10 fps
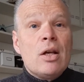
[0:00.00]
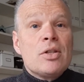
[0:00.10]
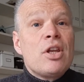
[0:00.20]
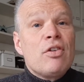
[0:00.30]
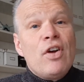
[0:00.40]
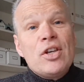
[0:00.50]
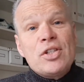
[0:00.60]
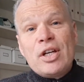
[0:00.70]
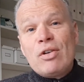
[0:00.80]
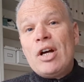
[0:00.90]
So the
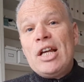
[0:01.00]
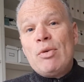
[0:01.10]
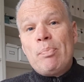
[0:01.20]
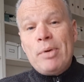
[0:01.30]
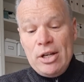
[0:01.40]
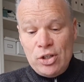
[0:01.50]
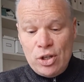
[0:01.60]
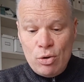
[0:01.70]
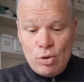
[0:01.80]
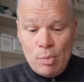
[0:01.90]
first thing really would be
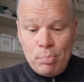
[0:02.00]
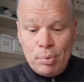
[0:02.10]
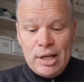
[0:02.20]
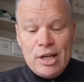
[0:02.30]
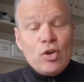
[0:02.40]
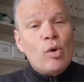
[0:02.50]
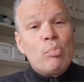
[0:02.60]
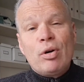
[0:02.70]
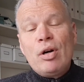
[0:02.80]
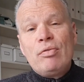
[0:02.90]
to complete your
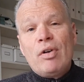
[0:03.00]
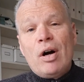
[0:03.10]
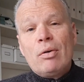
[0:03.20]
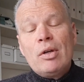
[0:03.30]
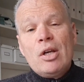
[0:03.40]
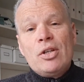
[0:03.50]
profile.